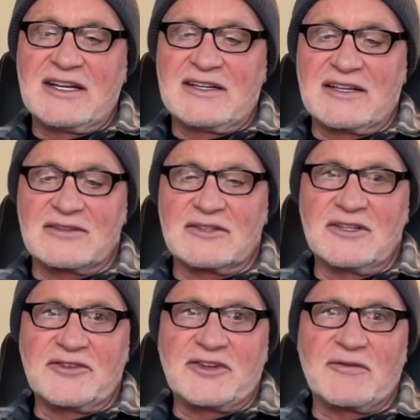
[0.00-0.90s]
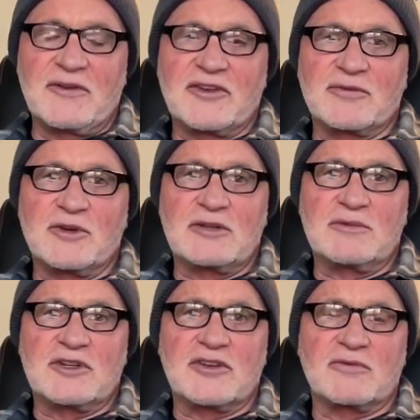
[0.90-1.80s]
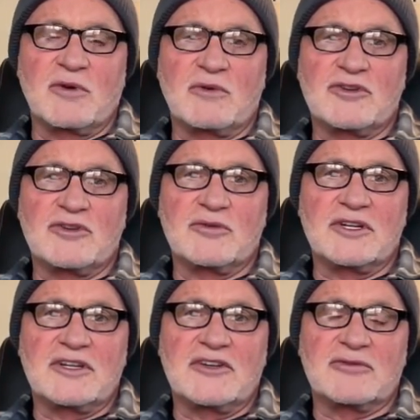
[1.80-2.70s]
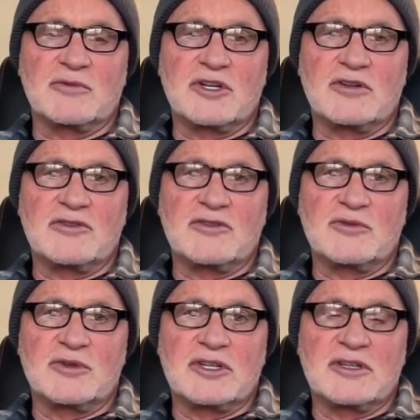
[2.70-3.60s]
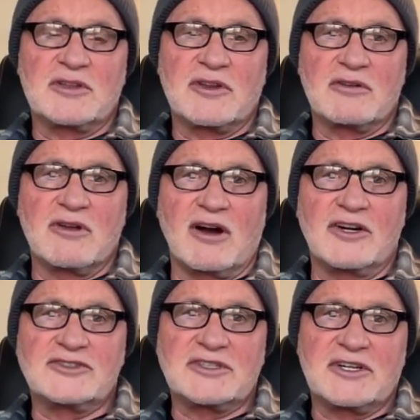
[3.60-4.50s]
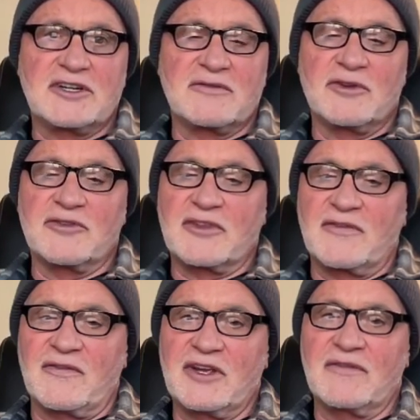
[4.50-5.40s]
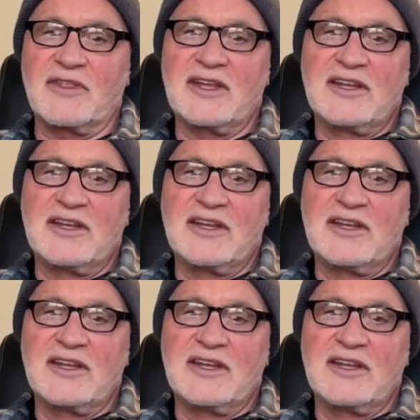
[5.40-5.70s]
Now, a little tougher this week because what we're doing is we are doing the larger intervals, the 5th,